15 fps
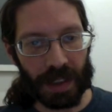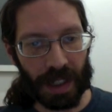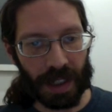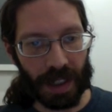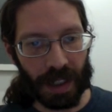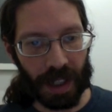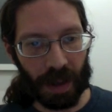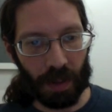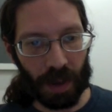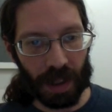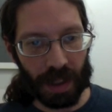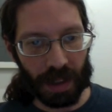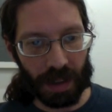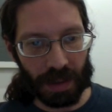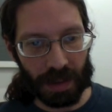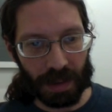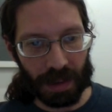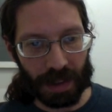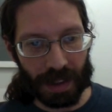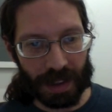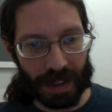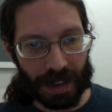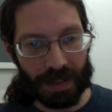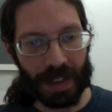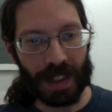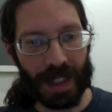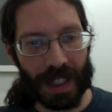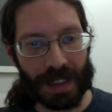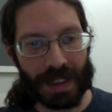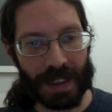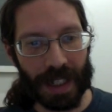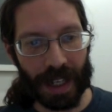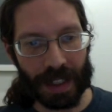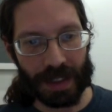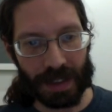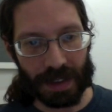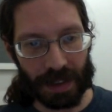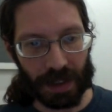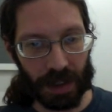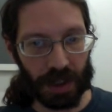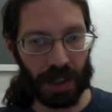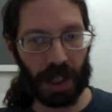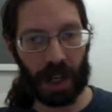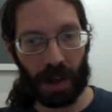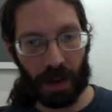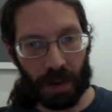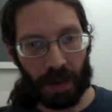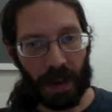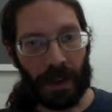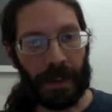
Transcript: I think I want even less text to show,